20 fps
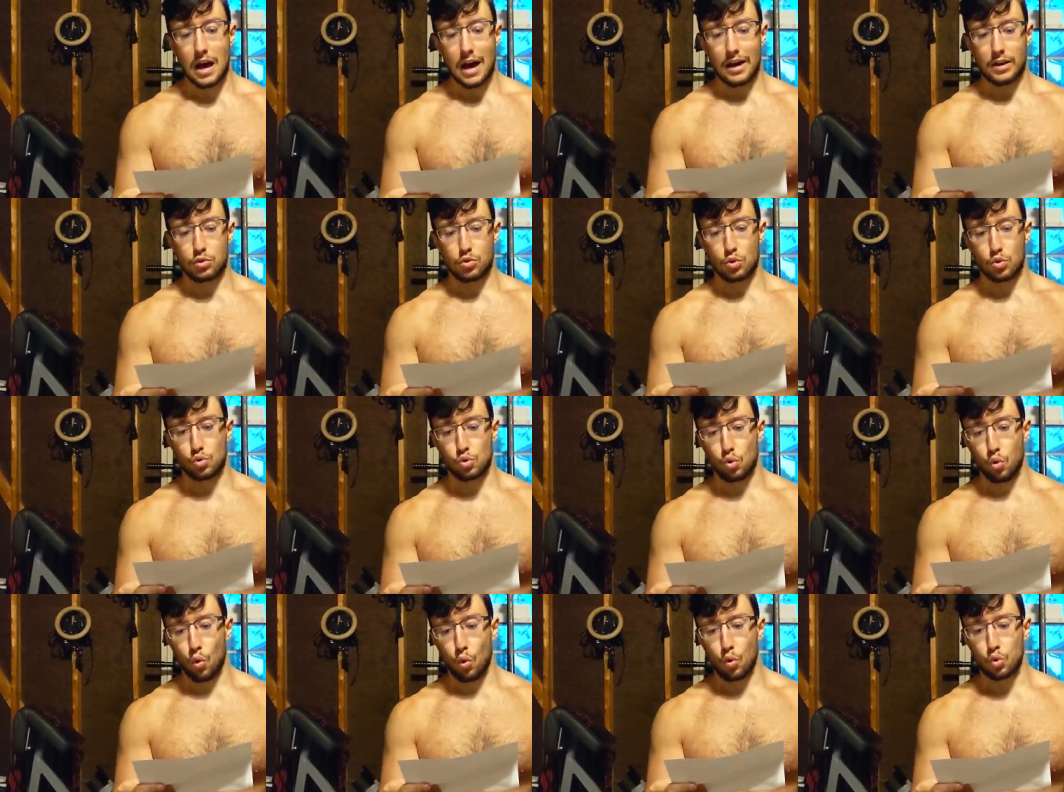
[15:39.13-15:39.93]
as a
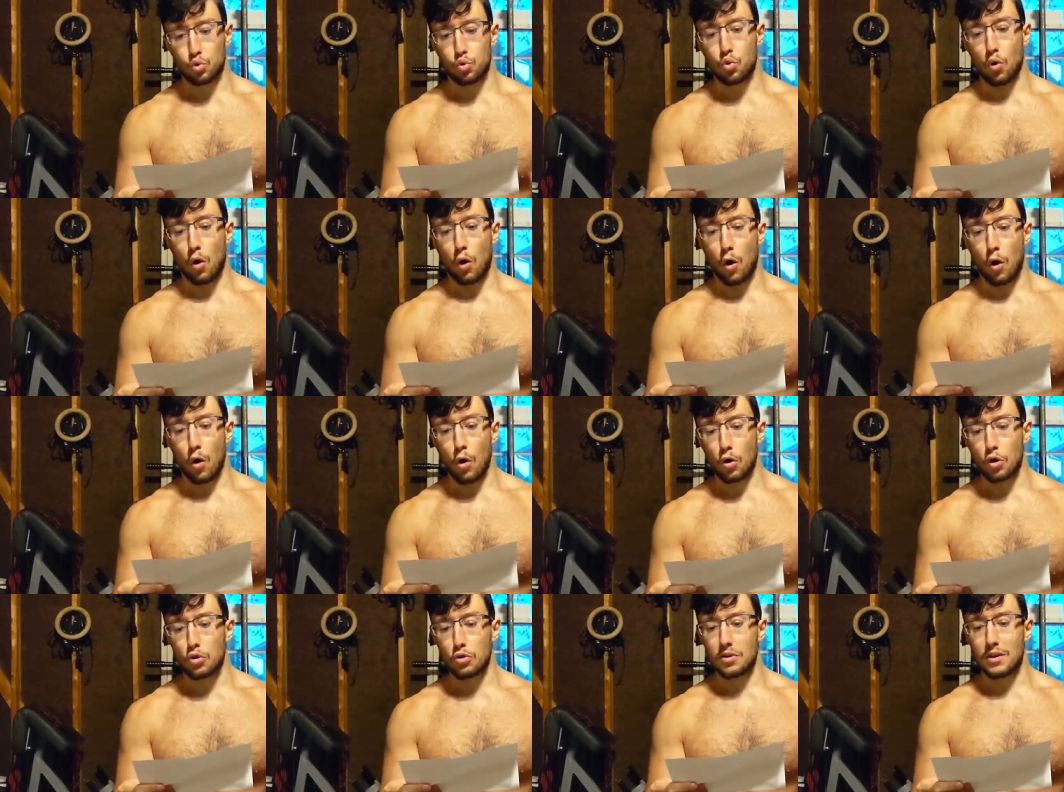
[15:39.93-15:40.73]
tool to
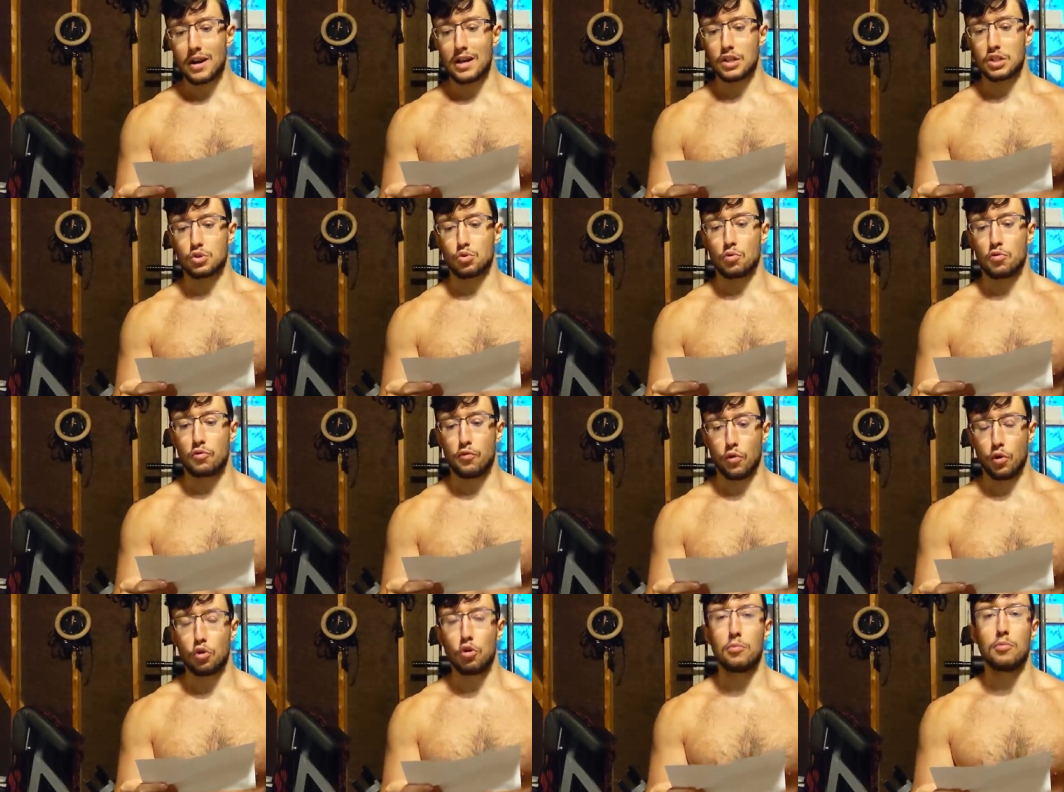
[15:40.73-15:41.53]
organize the
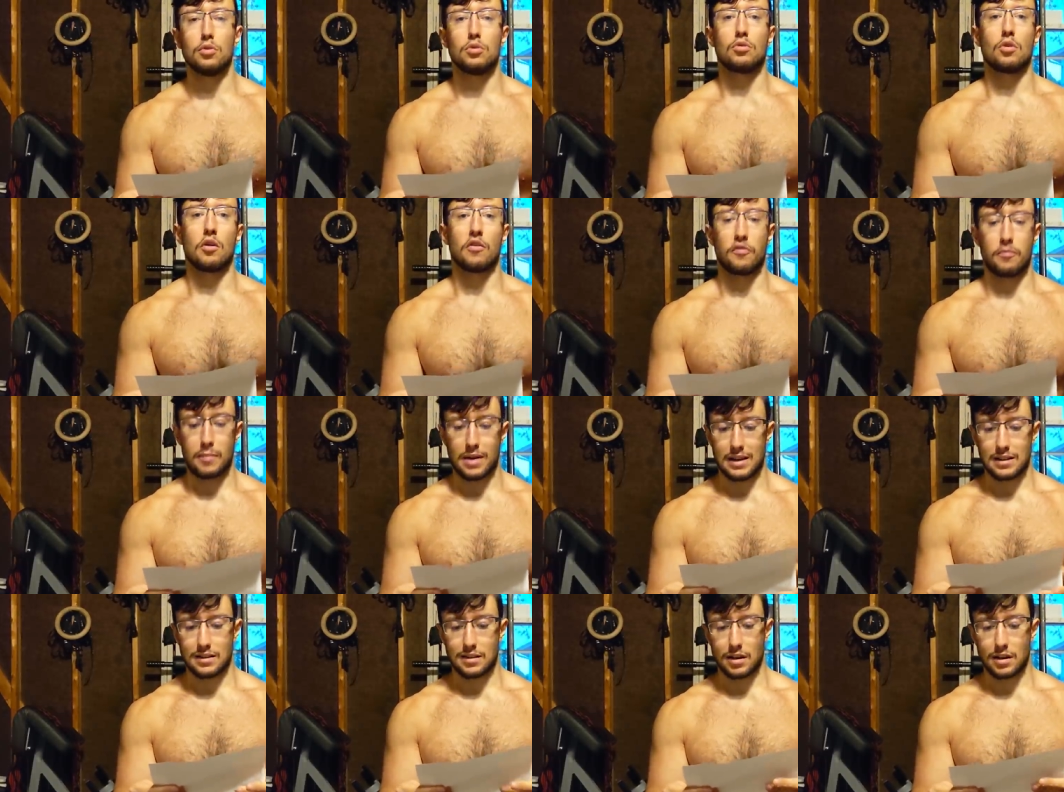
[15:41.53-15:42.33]
firmament of
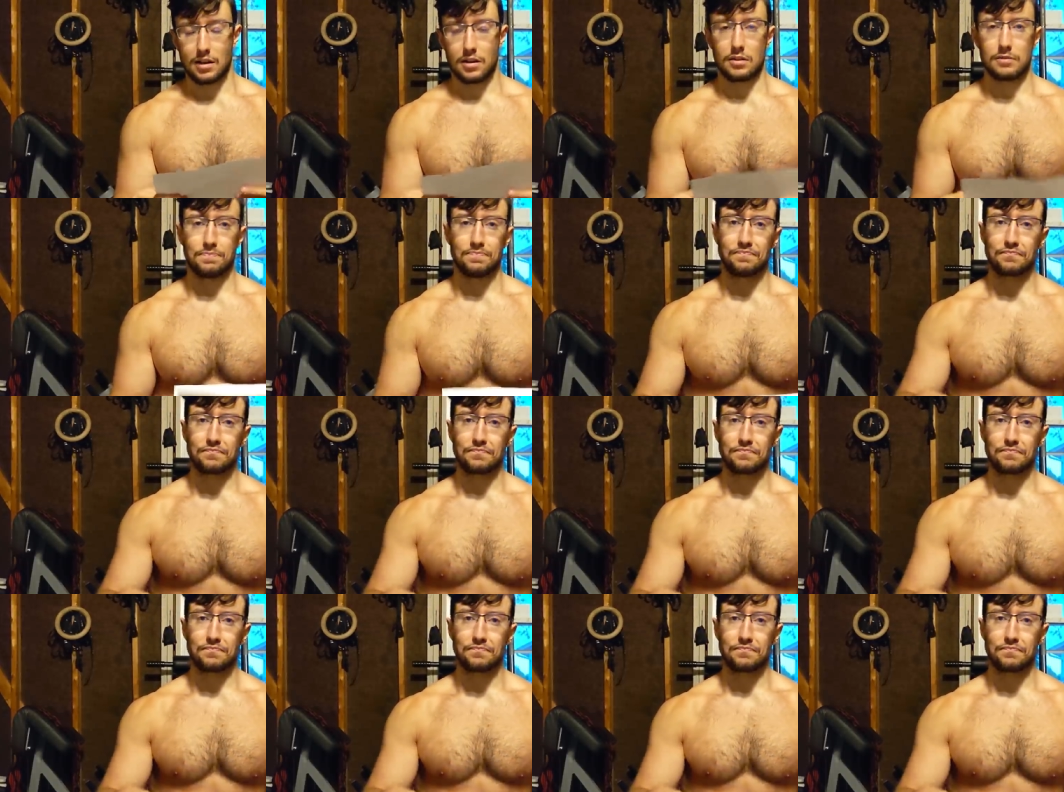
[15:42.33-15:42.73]
mankind.